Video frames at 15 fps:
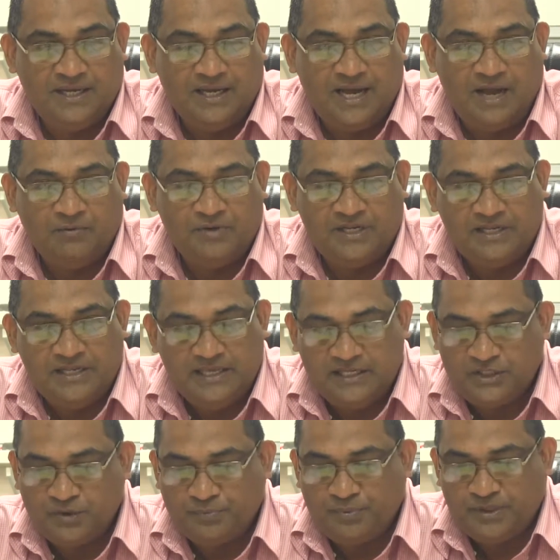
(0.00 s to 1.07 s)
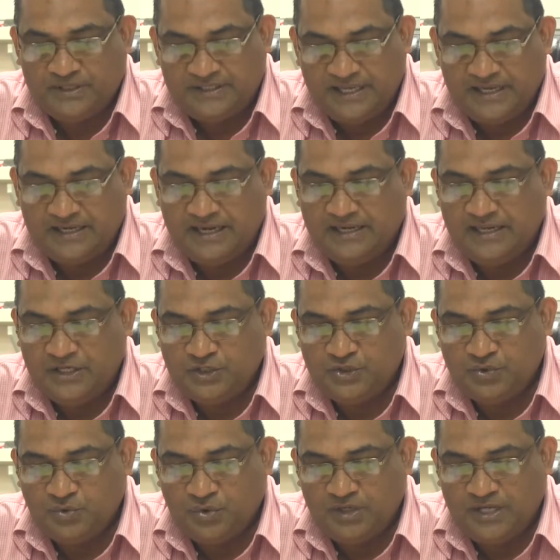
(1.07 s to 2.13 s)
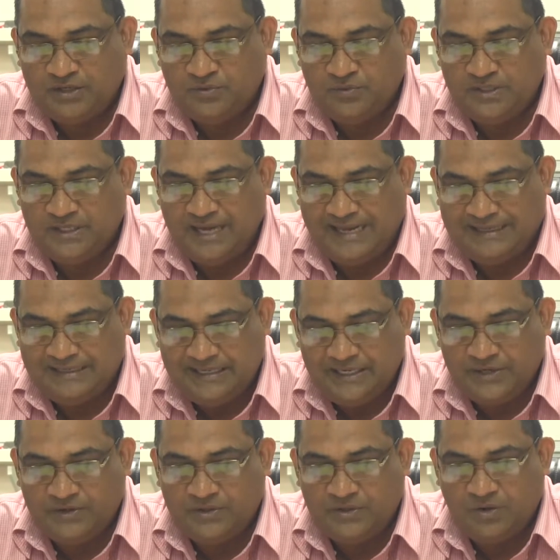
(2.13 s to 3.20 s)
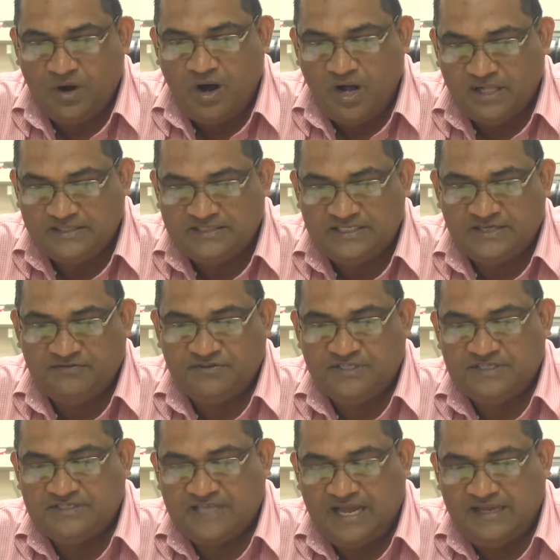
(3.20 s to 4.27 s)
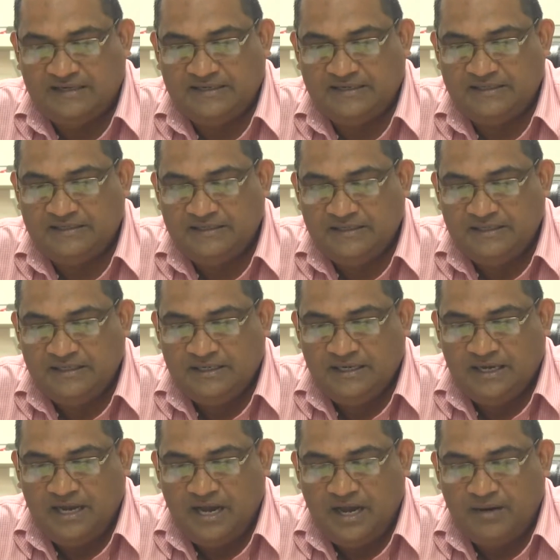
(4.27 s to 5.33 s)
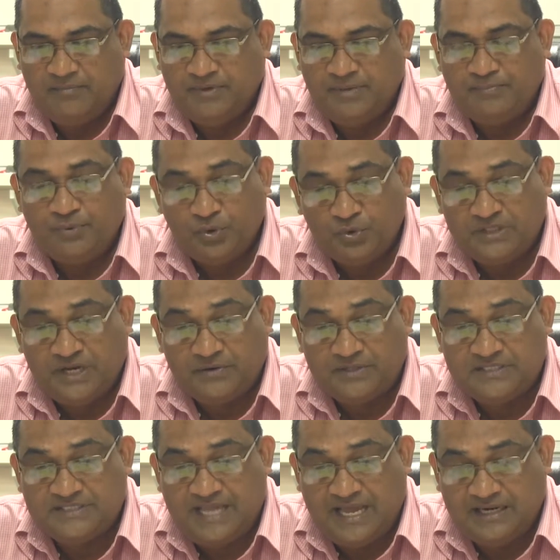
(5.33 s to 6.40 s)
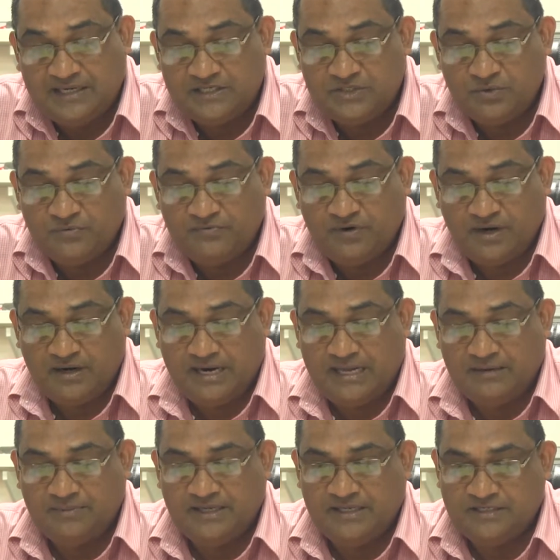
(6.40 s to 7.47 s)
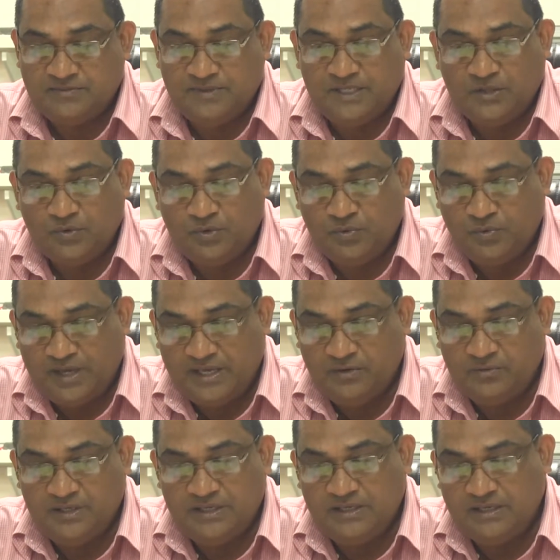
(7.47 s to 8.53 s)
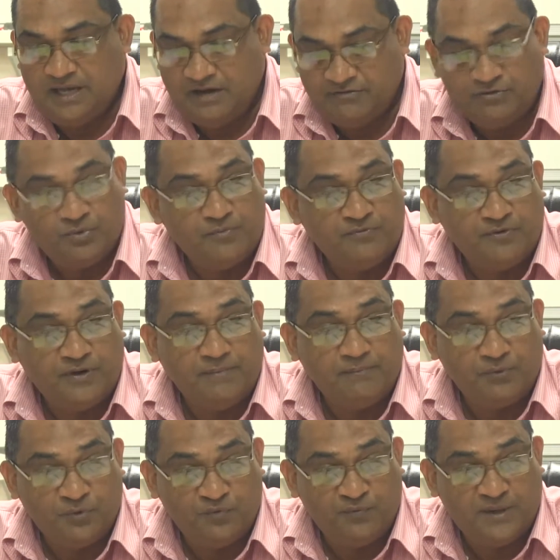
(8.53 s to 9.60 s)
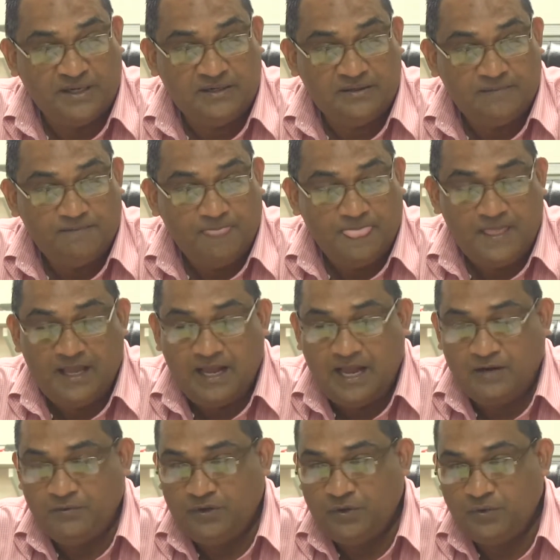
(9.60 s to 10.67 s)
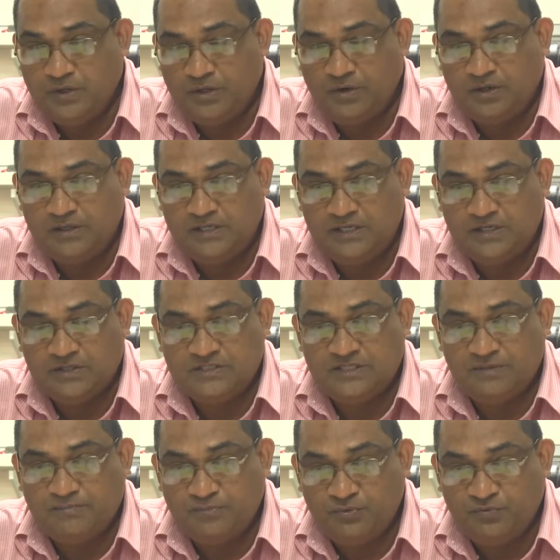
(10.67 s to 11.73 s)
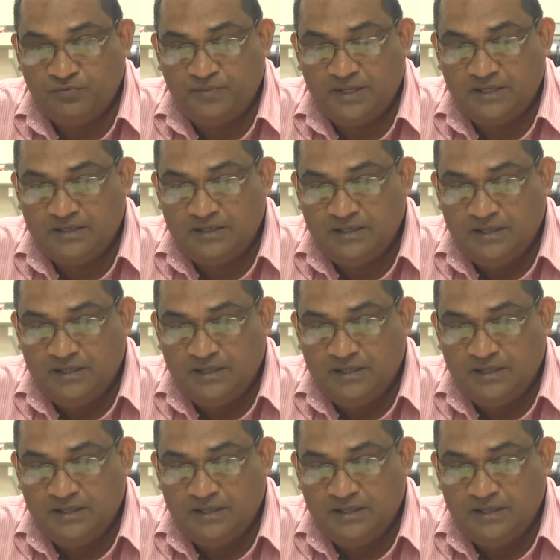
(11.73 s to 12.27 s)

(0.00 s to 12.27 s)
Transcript: And we need to protect and ensure that we adhere to all safety standards. The ProTerra standard so far, Alvin, has been doing well. We have room for improvement, and we're doing continuous improvement.